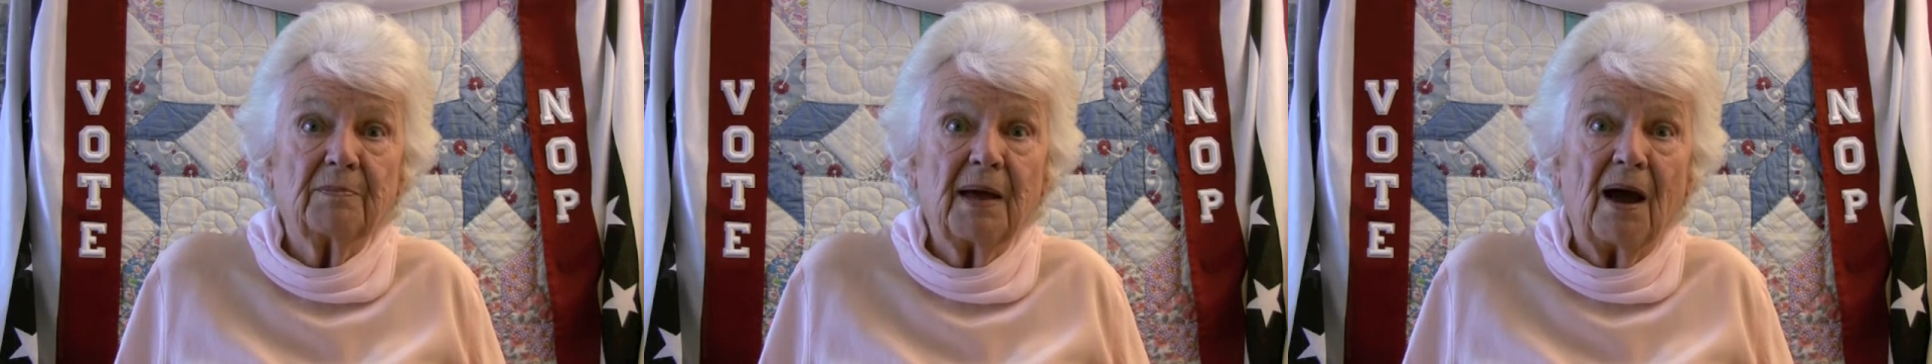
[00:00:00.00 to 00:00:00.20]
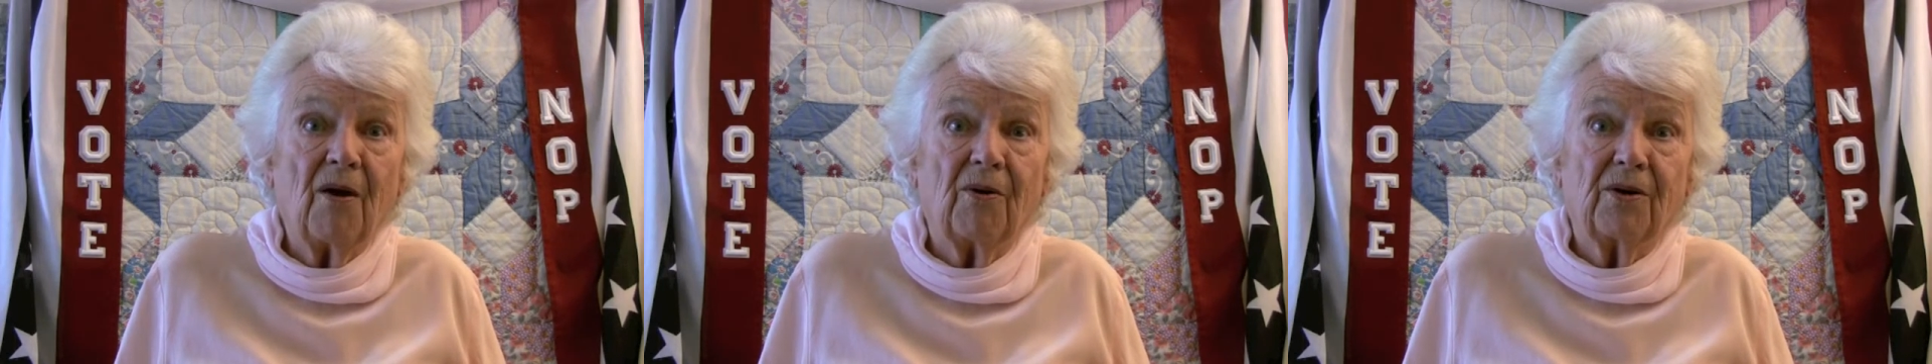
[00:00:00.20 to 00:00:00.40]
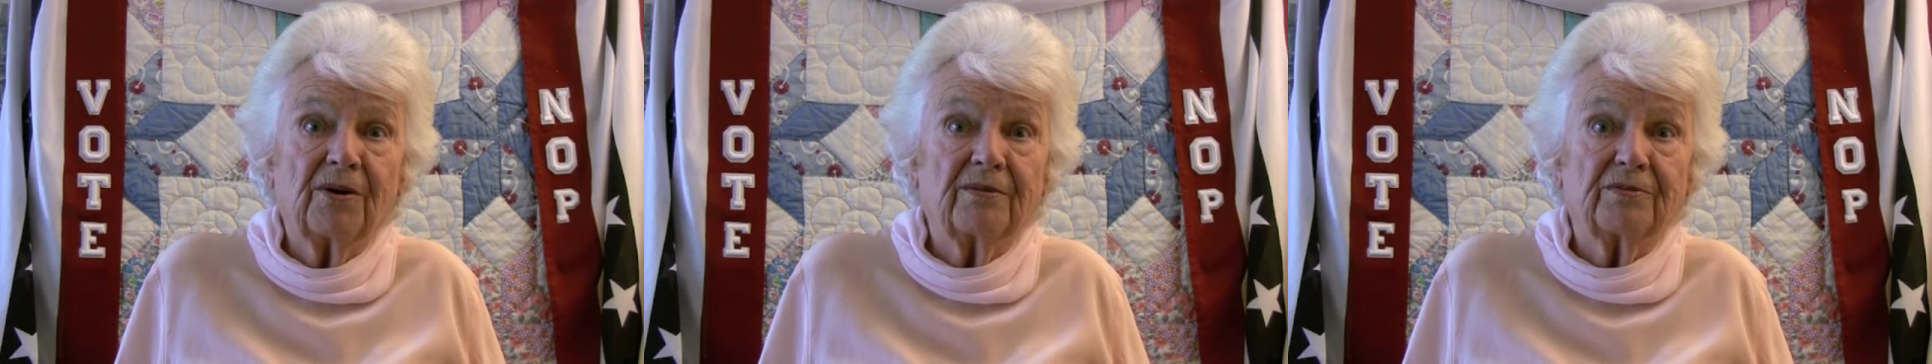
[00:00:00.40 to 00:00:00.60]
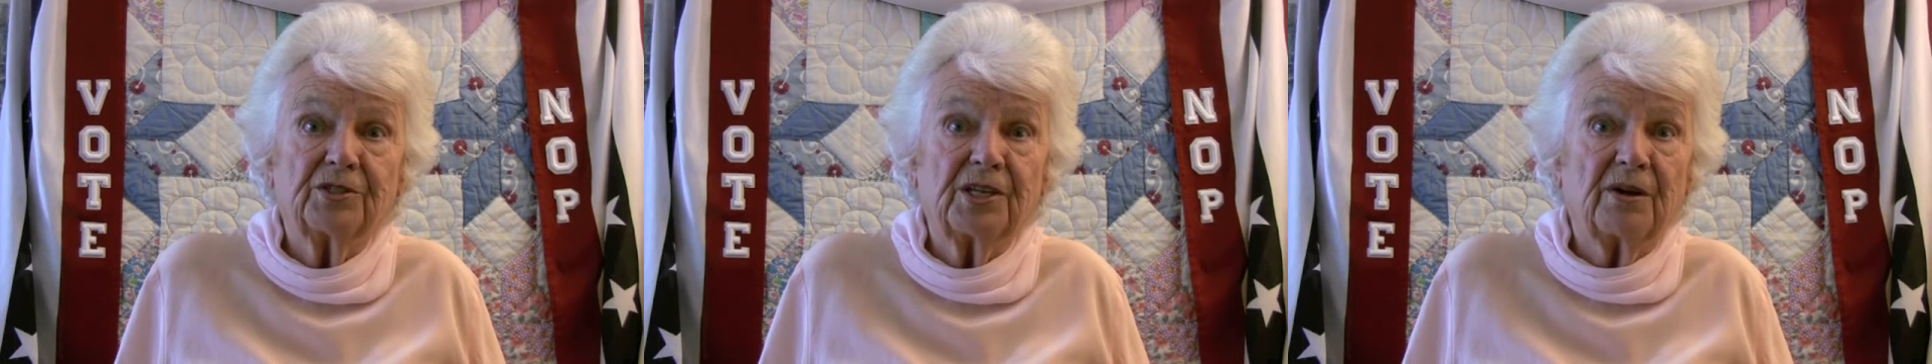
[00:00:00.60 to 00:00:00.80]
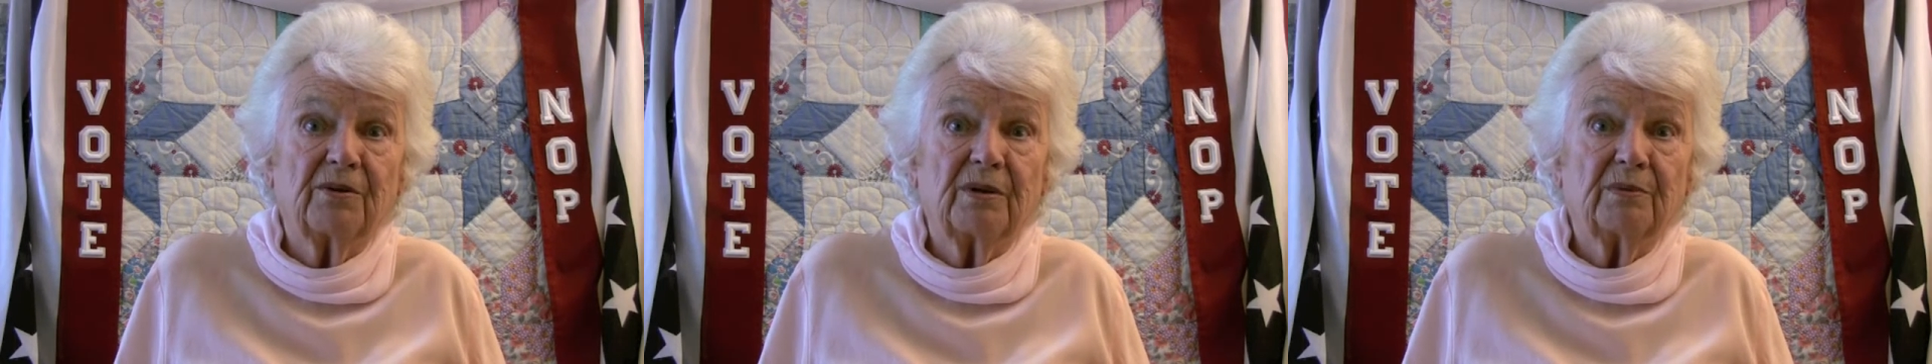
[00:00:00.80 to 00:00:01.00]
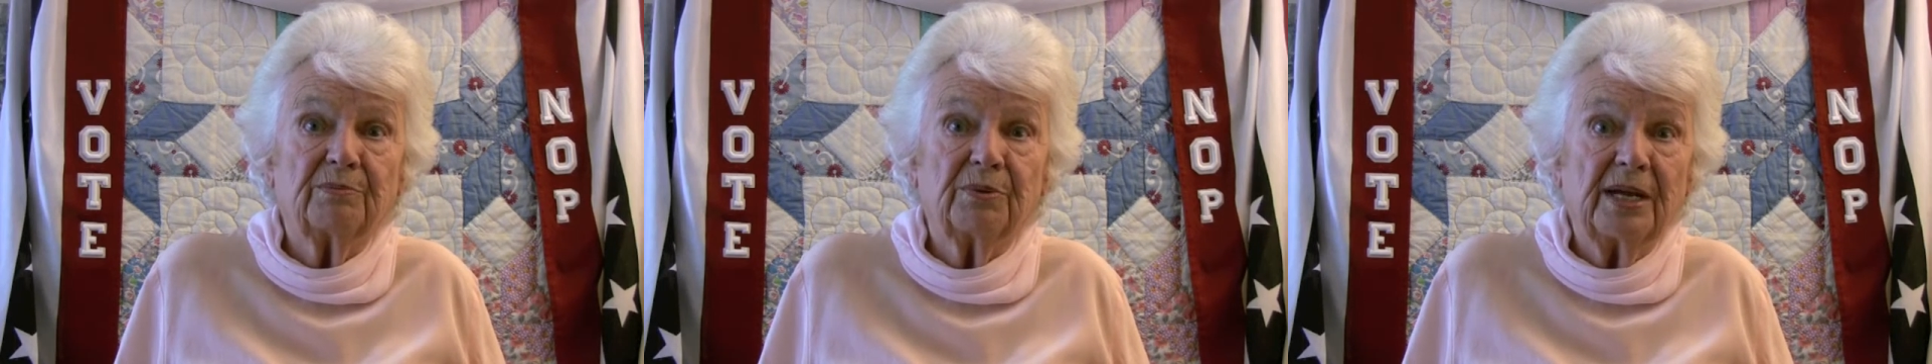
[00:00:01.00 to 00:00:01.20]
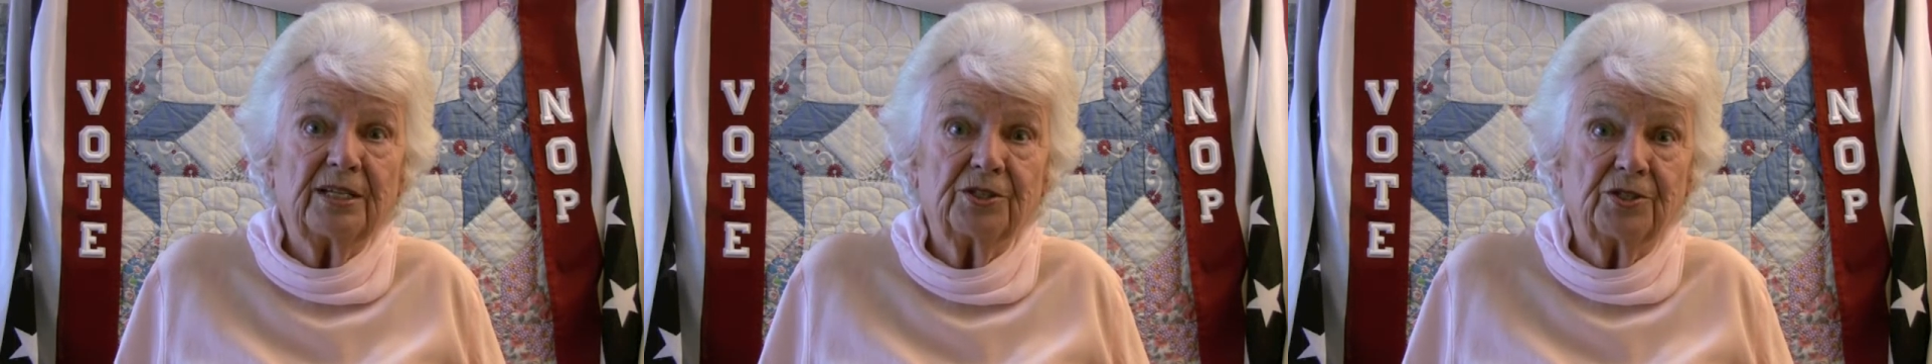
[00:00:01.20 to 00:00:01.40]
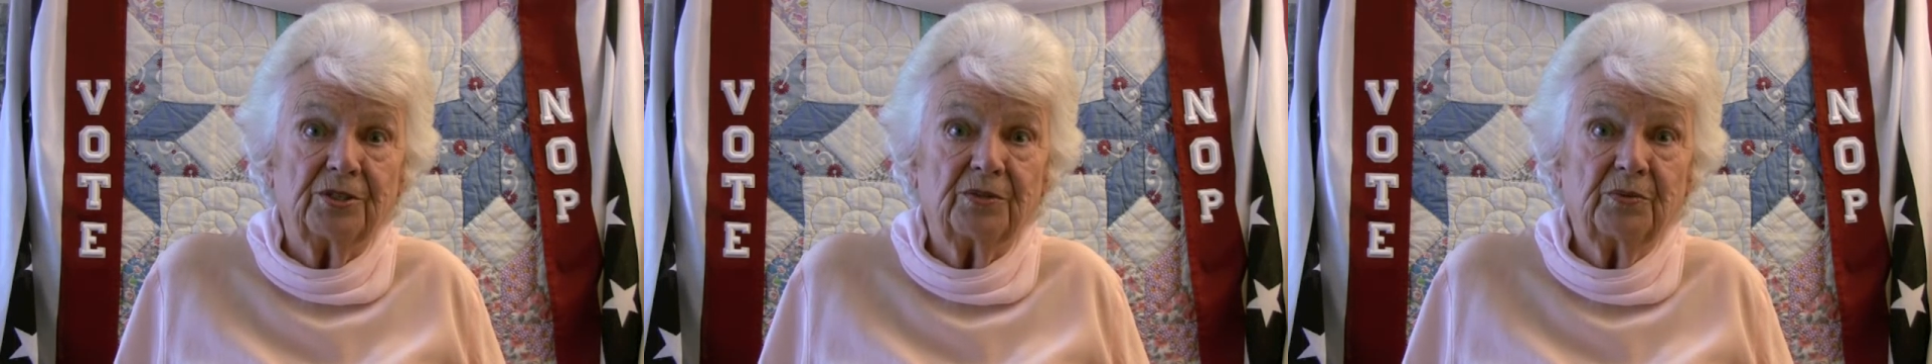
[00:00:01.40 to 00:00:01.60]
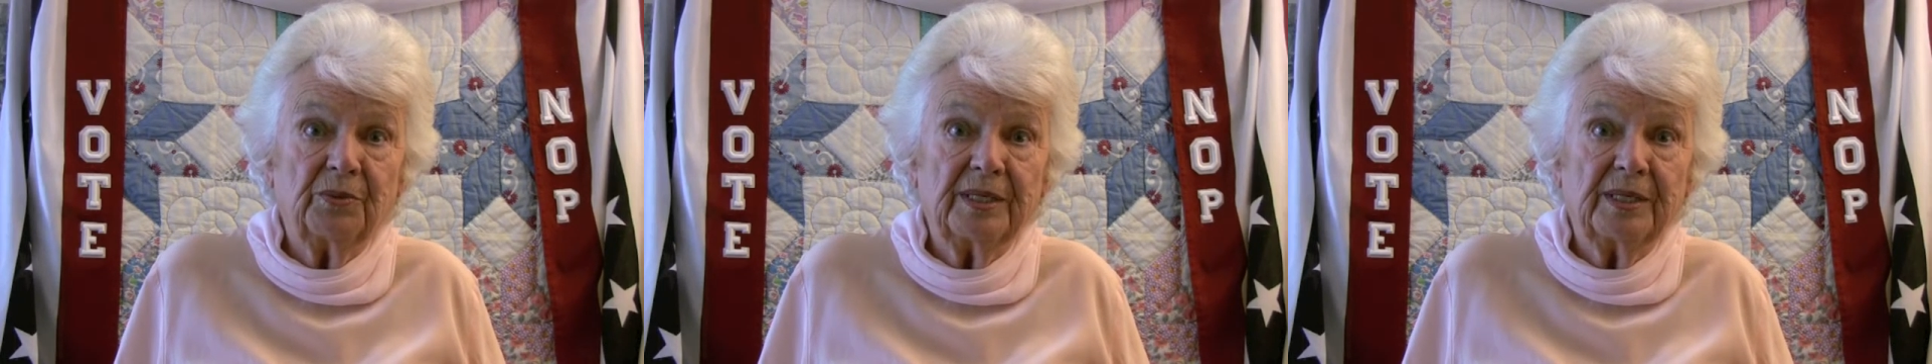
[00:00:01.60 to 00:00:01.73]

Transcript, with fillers: power of cerebration